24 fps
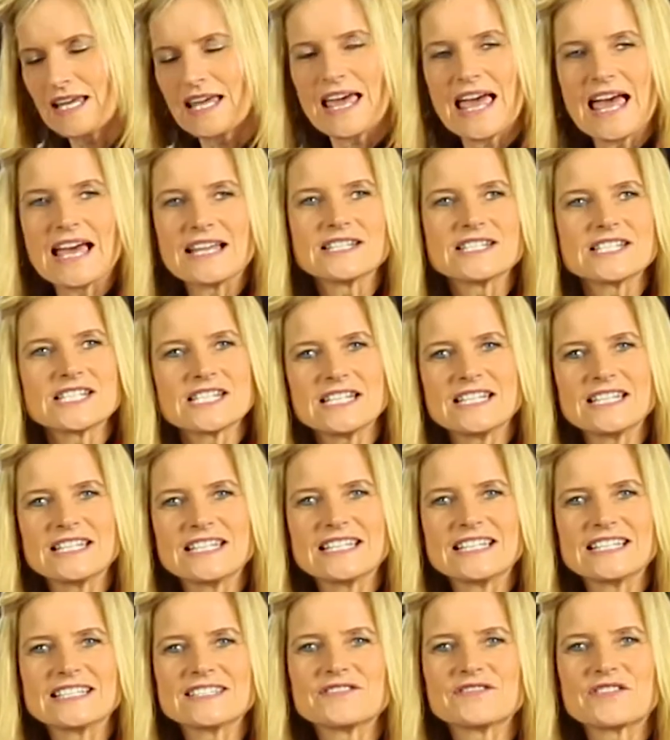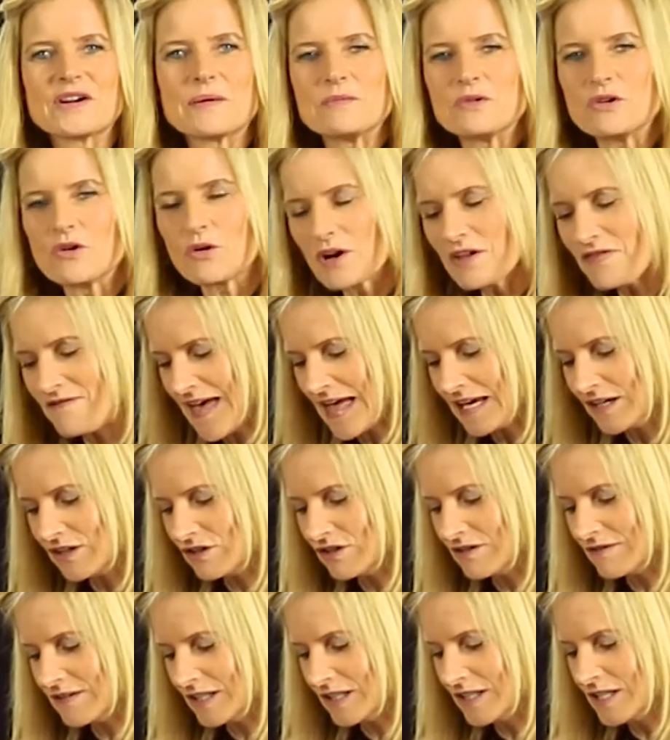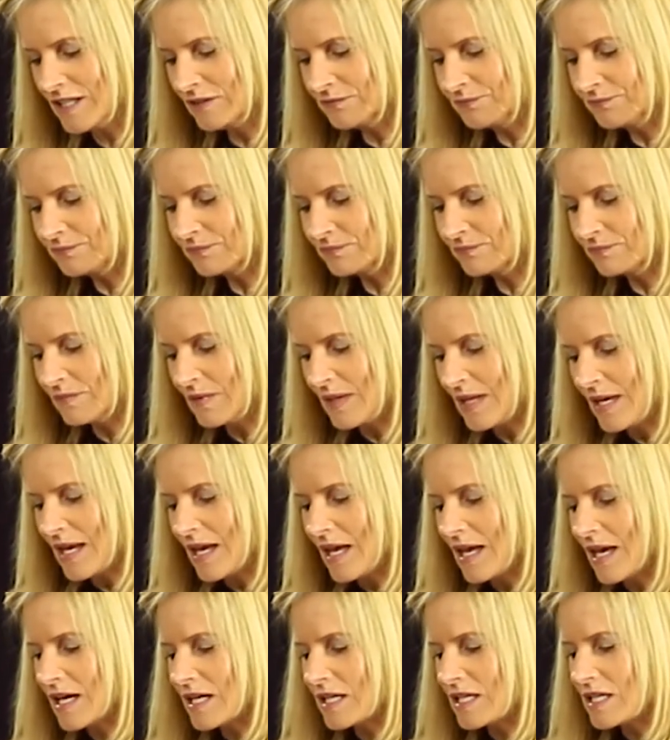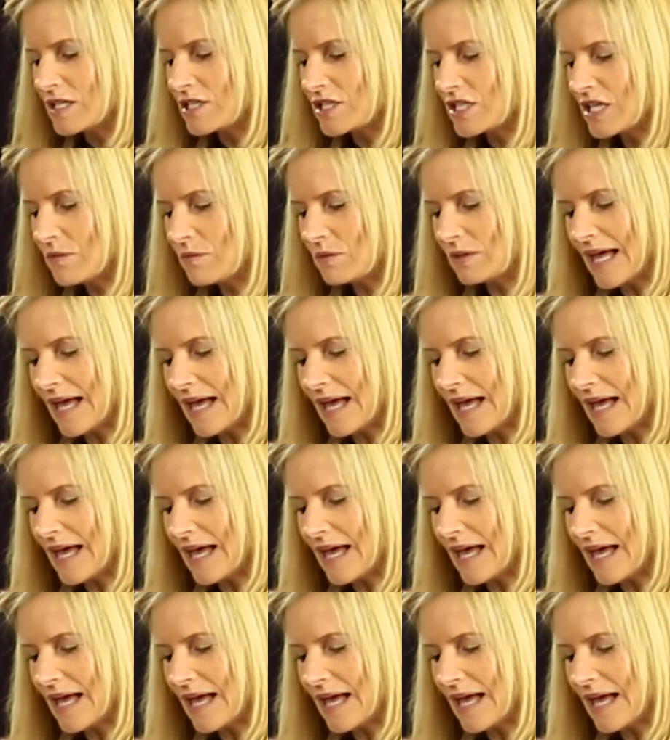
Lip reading: and she is from North Vancouver. She will